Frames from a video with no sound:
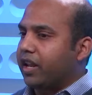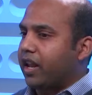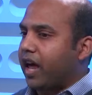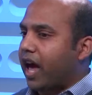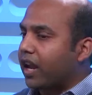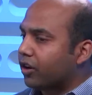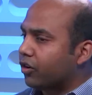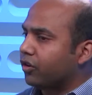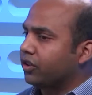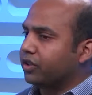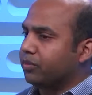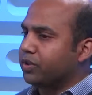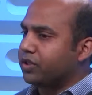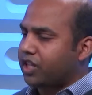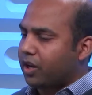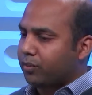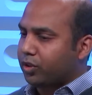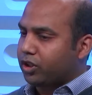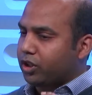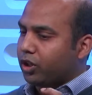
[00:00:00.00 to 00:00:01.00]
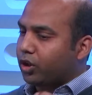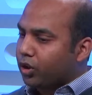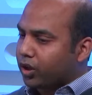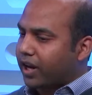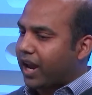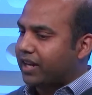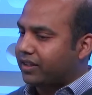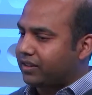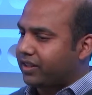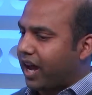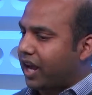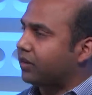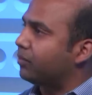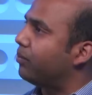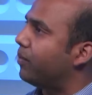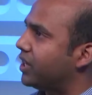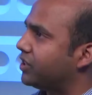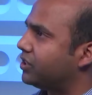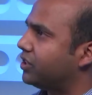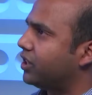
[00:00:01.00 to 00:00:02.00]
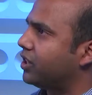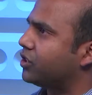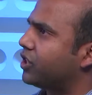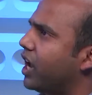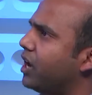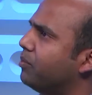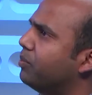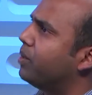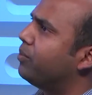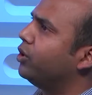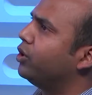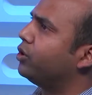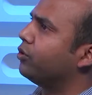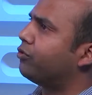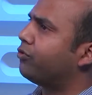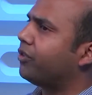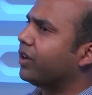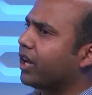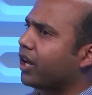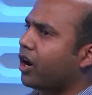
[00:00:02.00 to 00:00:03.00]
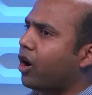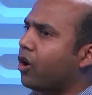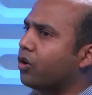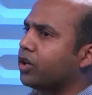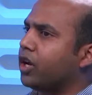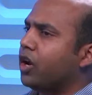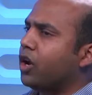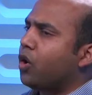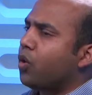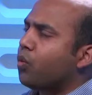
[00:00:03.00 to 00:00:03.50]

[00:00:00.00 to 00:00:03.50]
an algorithm is able to look at that message and be able to figure out